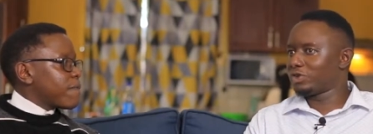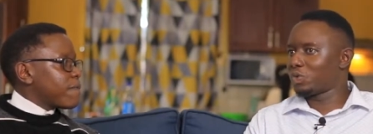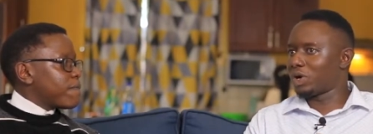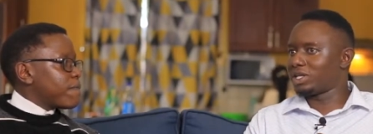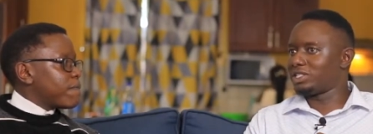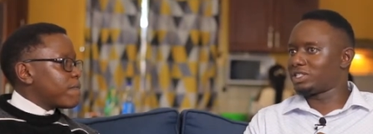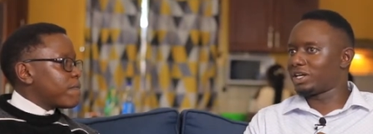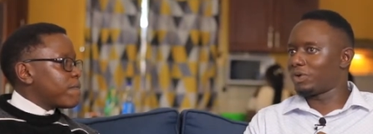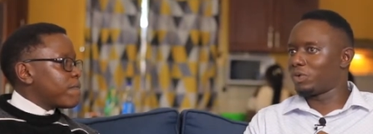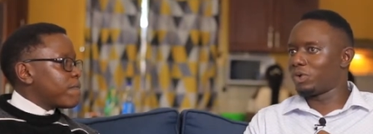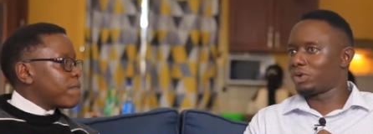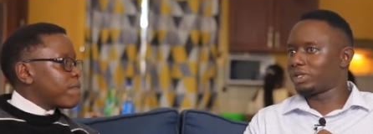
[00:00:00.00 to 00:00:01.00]
Speaker 1: towards the
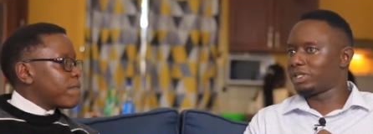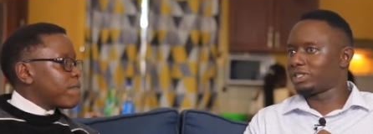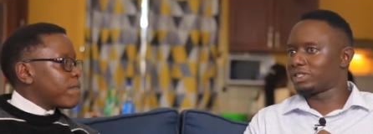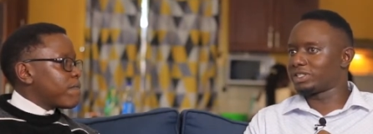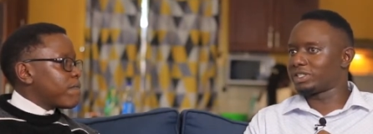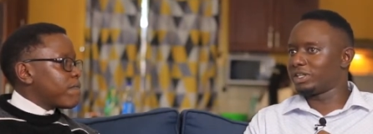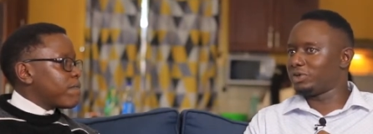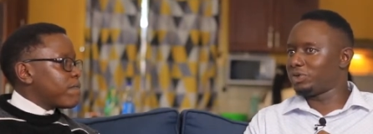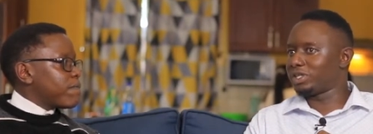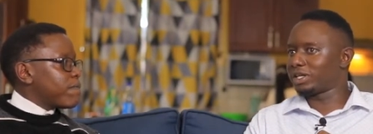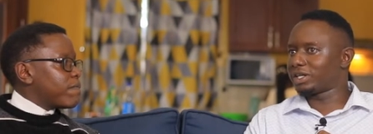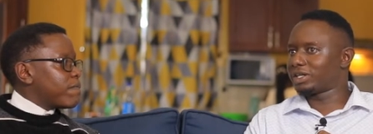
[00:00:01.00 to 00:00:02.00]
war? Is, do you
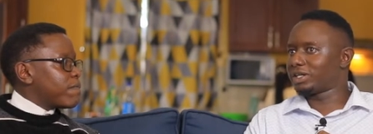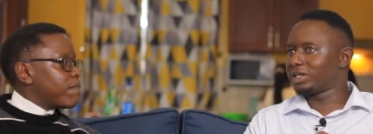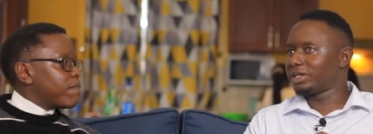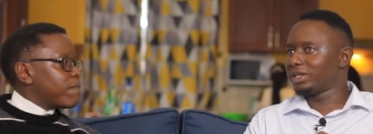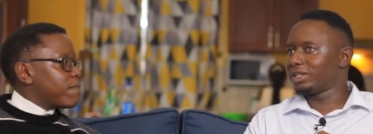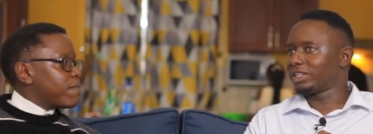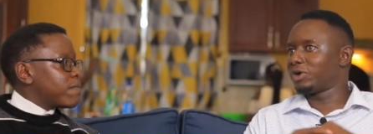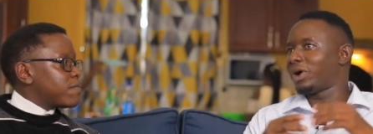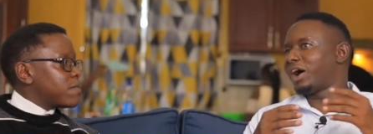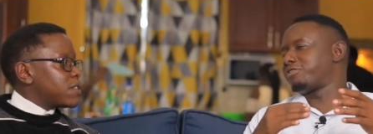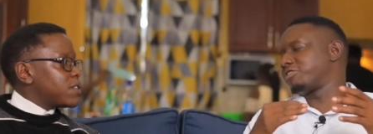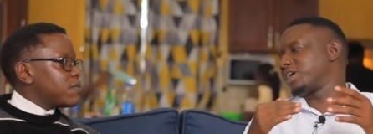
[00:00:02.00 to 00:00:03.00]
think the way
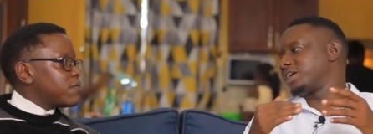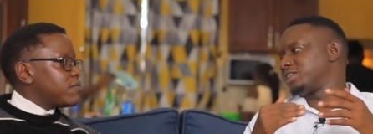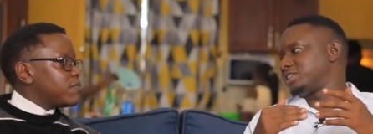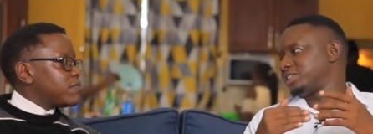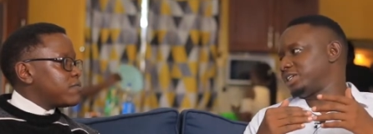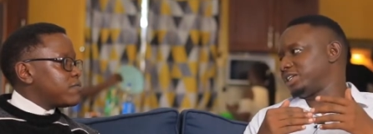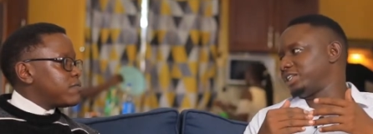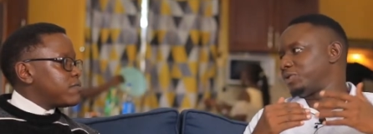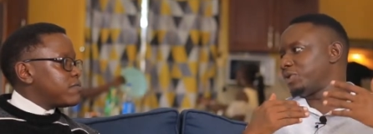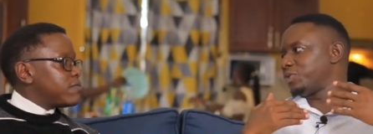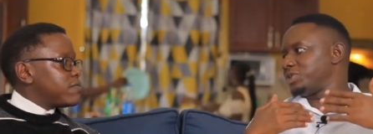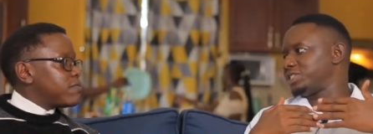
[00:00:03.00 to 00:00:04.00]
Africans see it, the
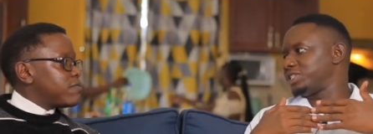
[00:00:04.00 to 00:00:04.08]
way we